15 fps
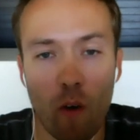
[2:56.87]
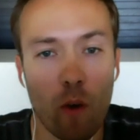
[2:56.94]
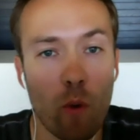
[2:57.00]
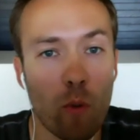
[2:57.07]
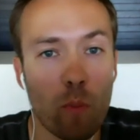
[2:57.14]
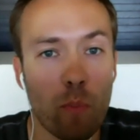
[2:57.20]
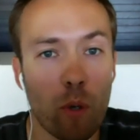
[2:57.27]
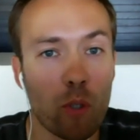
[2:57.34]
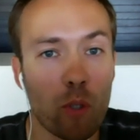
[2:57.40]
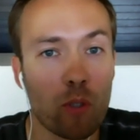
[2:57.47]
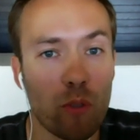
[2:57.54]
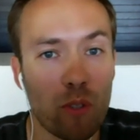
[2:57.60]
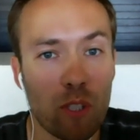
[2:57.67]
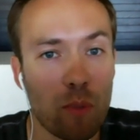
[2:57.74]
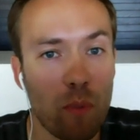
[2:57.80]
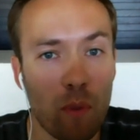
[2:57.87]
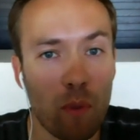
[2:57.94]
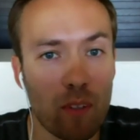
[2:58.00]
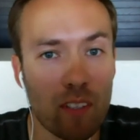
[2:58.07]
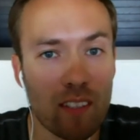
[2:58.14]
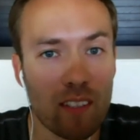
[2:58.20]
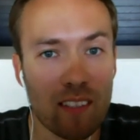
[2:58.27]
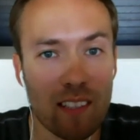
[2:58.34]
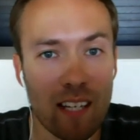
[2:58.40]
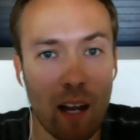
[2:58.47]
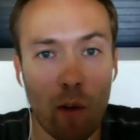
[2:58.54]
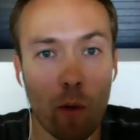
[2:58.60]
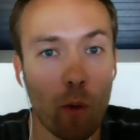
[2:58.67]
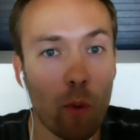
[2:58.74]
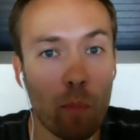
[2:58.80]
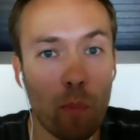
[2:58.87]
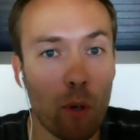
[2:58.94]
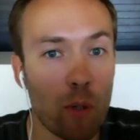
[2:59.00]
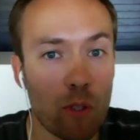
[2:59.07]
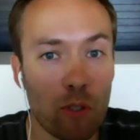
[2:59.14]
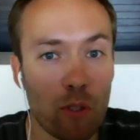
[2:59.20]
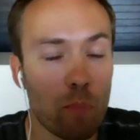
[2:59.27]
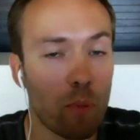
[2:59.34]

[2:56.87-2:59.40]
own personal experiences and our own personal